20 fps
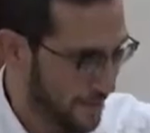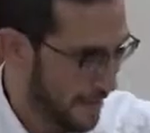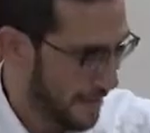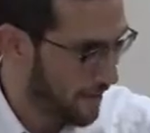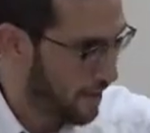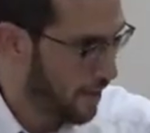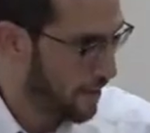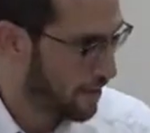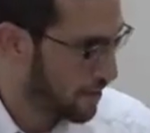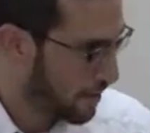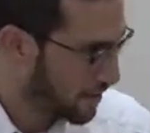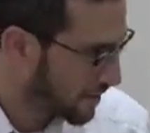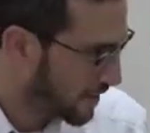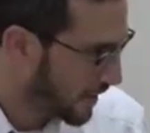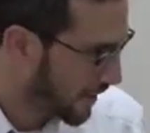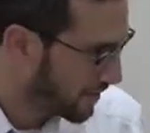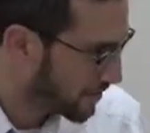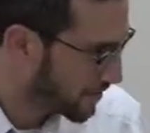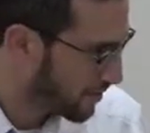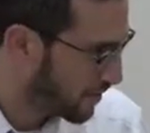to add on another
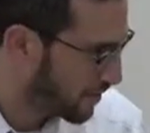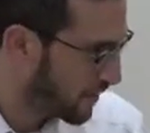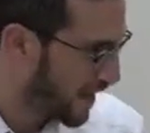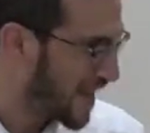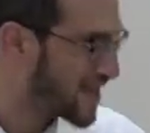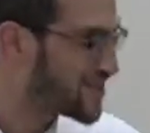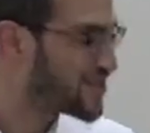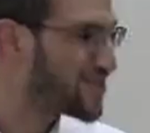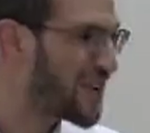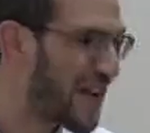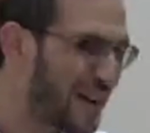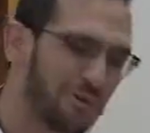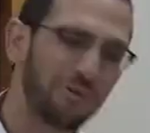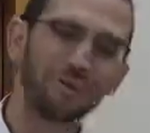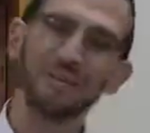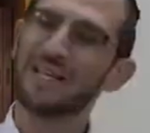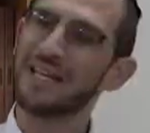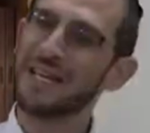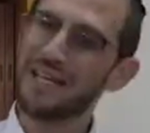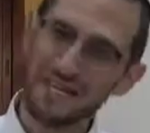candle, and
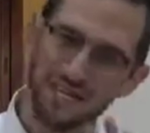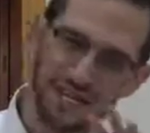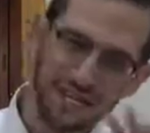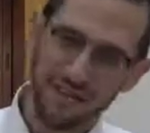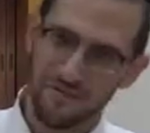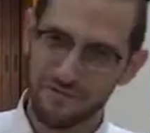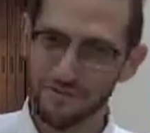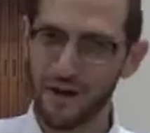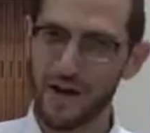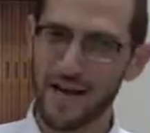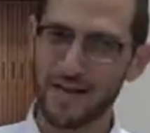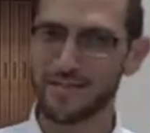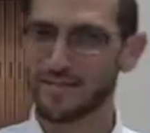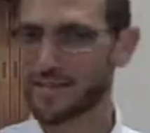generally you could find